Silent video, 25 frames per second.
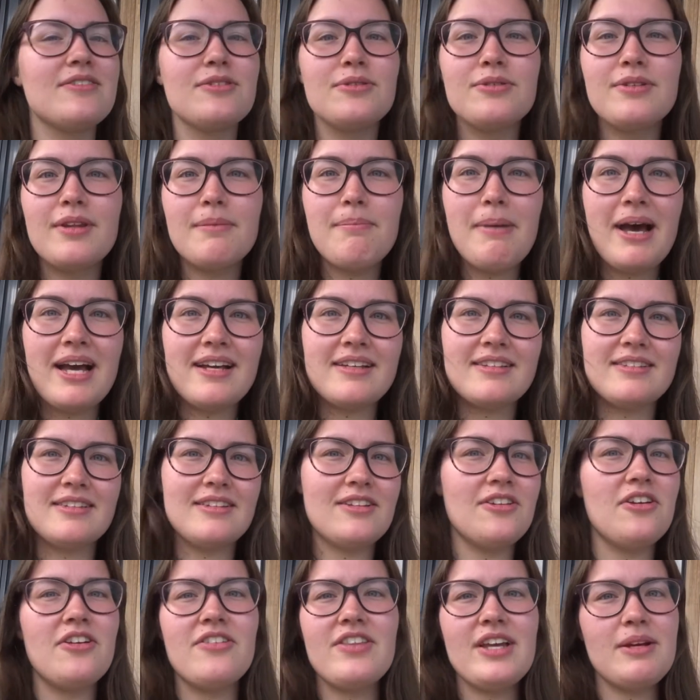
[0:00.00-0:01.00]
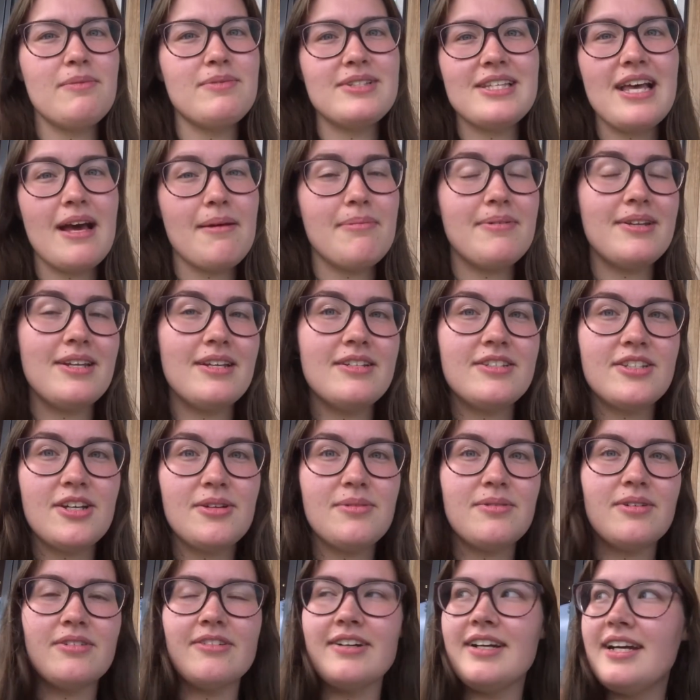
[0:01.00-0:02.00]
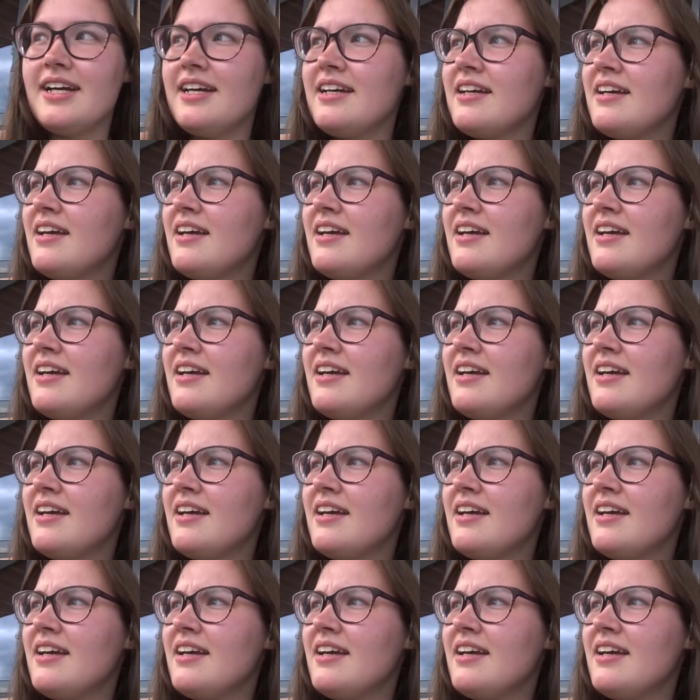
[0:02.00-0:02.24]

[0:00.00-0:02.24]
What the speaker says: all the back. Nothing was happening, don't worry.